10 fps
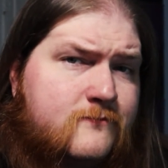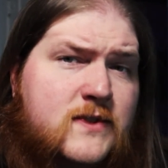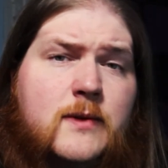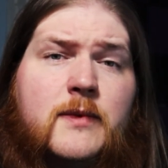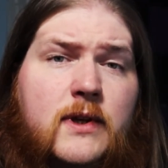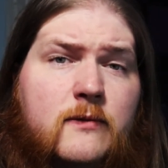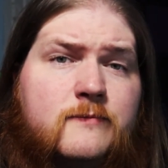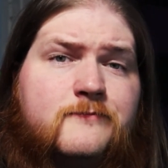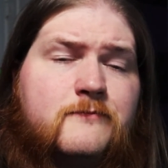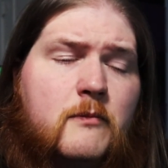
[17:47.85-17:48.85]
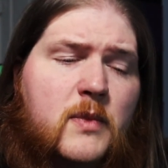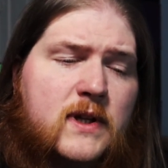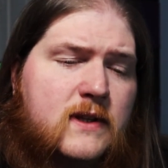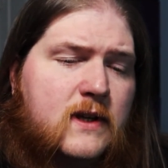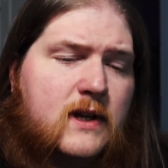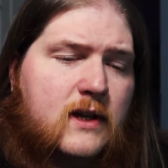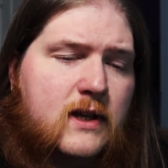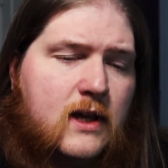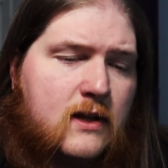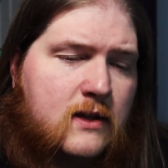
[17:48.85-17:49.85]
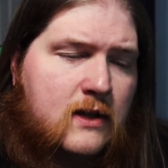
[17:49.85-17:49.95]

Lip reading: It's up to you. But yeah.